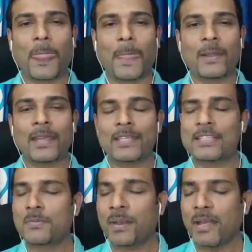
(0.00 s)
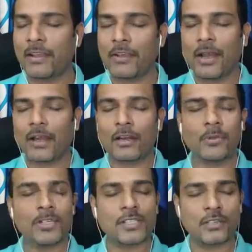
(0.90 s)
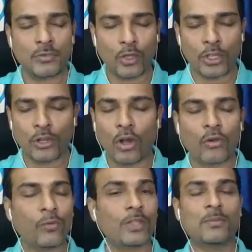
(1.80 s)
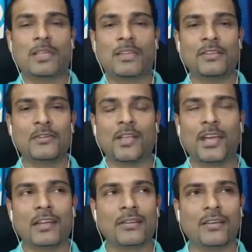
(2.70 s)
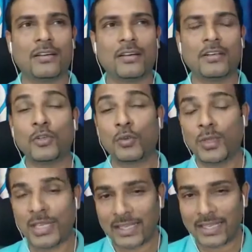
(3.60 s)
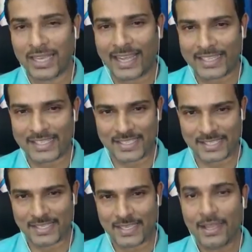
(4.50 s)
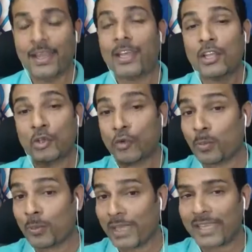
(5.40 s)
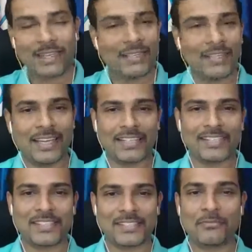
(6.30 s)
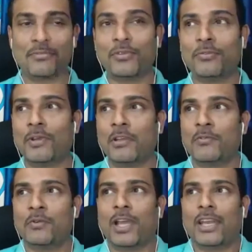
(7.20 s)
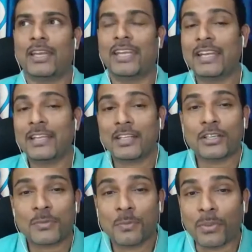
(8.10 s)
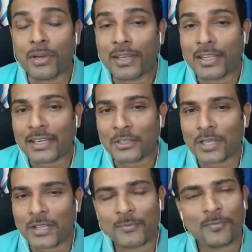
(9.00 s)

Okay, just play 100% fully along with me so that you will get the access. You may get the access. If you can get it, that is brilliant today.